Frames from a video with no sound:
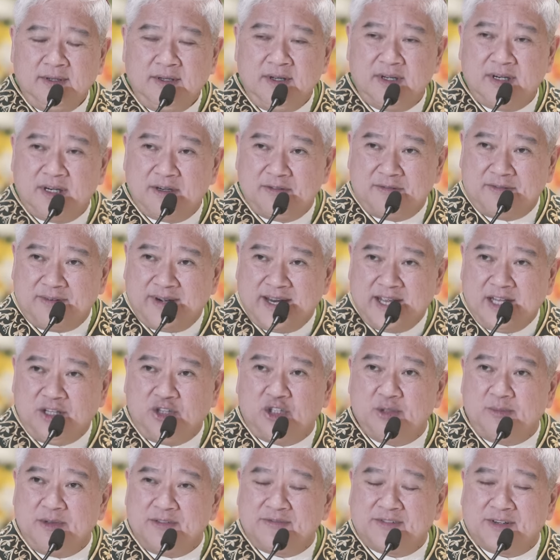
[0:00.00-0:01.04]
You're
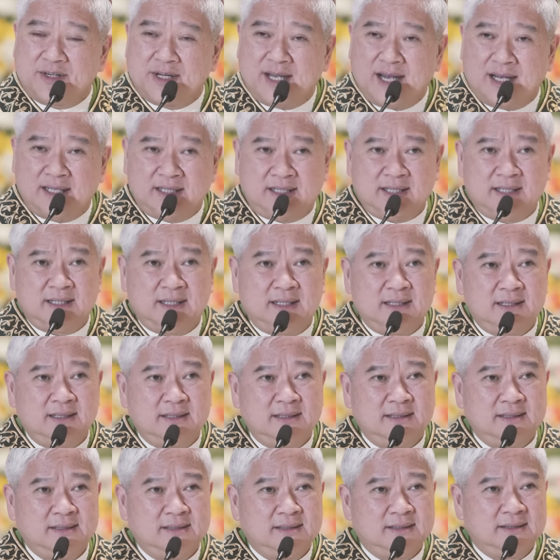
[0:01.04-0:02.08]
afraid to be forgotten.
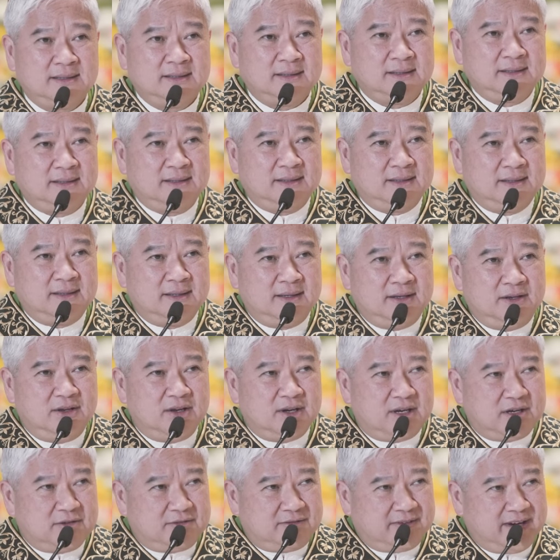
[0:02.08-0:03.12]

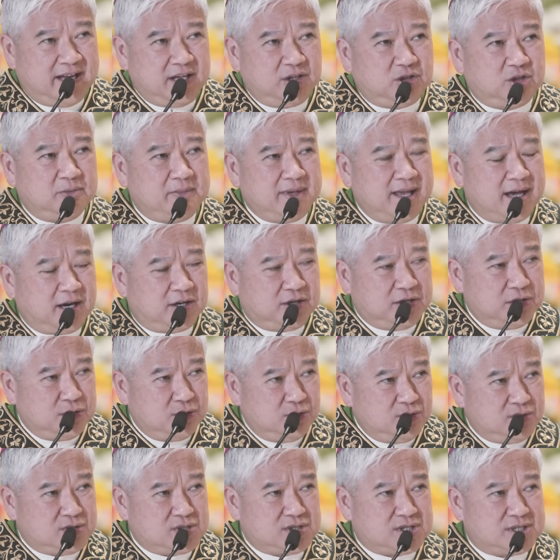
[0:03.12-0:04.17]
You're afraid to be
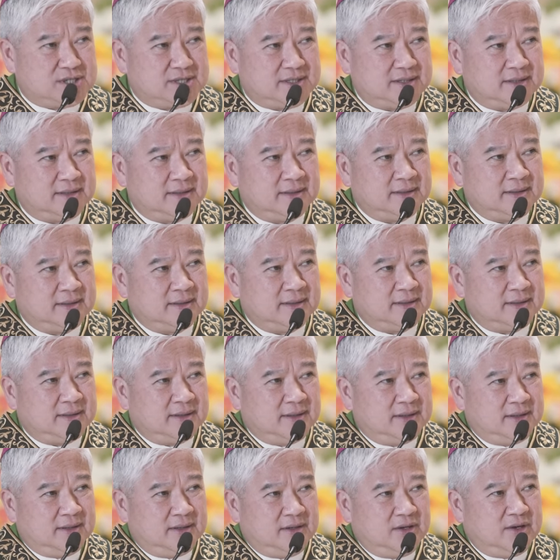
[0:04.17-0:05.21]
accused.
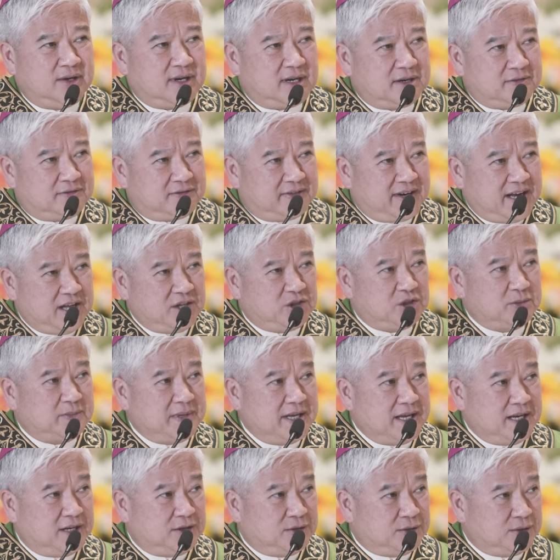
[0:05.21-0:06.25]
You're afraid to
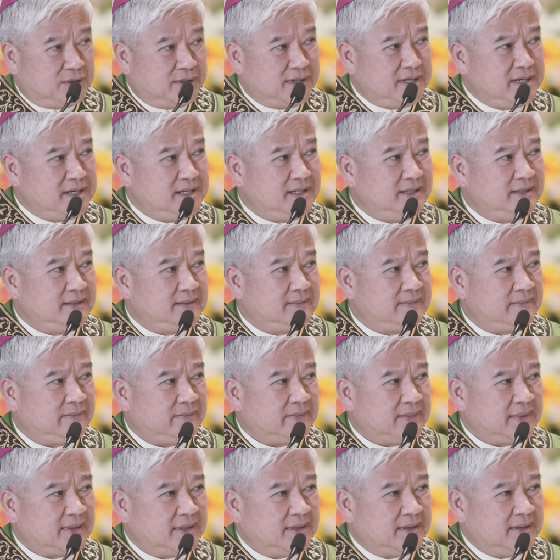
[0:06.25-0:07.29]
be ignored.
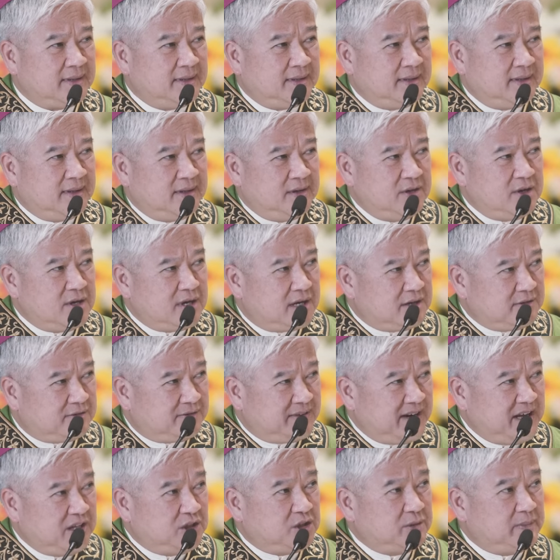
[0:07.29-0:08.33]
You're
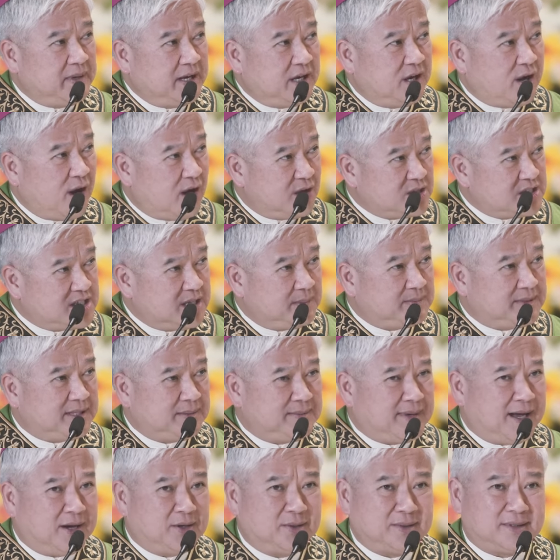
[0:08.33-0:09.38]
afraid to be gossiped
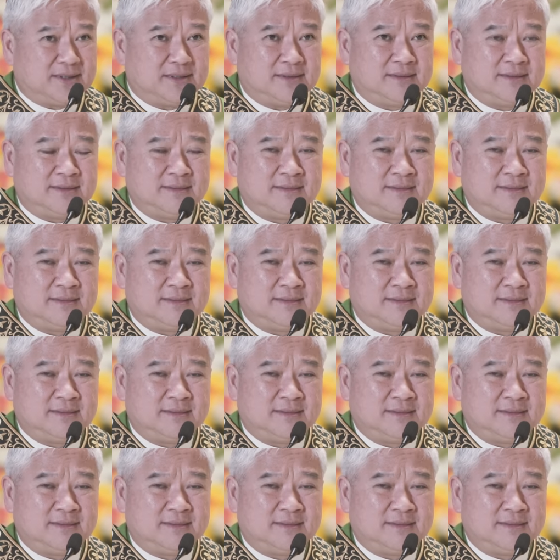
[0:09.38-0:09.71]
about.